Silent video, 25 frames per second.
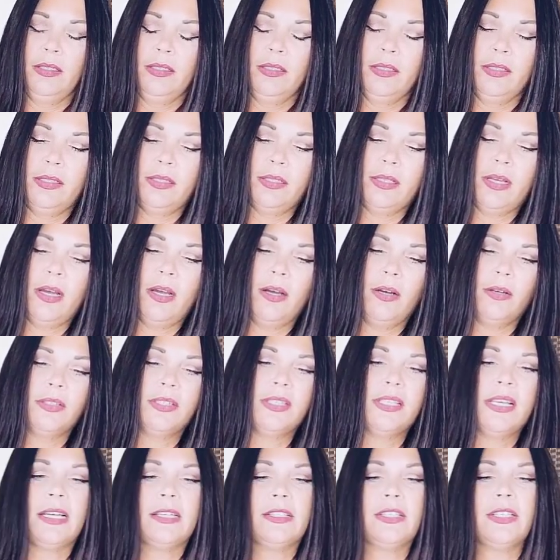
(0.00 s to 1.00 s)
So,
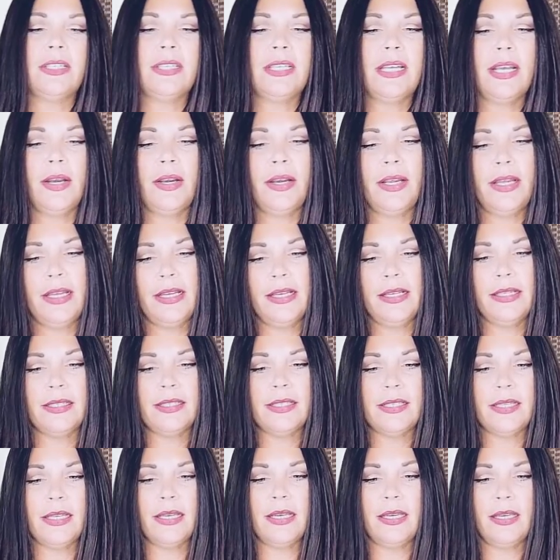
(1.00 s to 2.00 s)

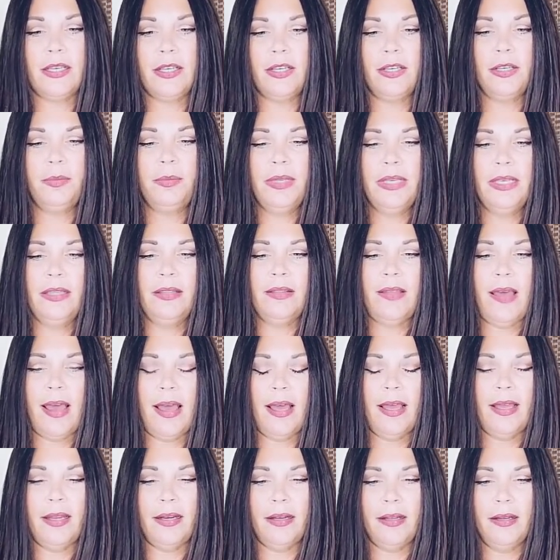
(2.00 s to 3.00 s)
Sagittarius, it could be
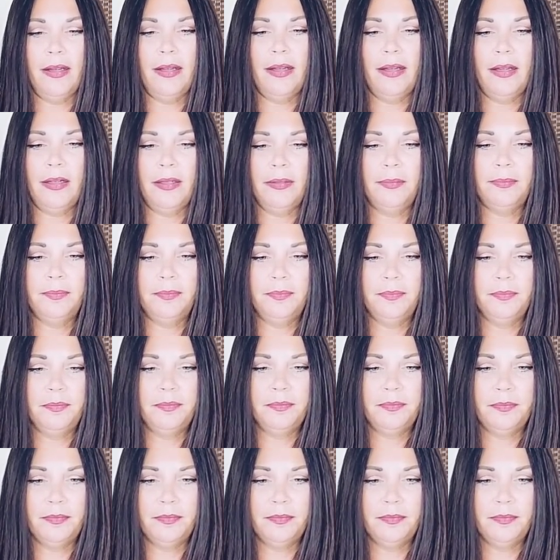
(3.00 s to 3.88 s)
that